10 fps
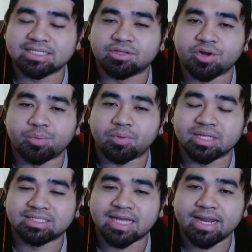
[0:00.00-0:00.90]
to your
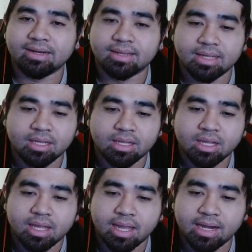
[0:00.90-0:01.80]
opponent's side.
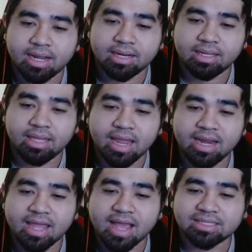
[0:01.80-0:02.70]
And then
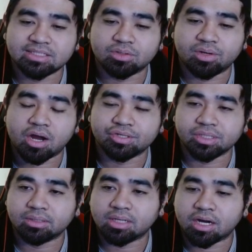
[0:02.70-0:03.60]
gaining access to the
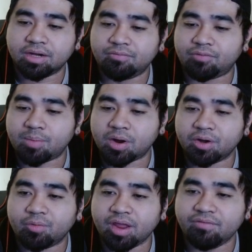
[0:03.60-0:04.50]
Argent card from our
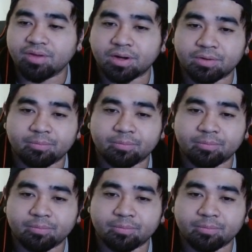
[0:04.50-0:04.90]
graveyard.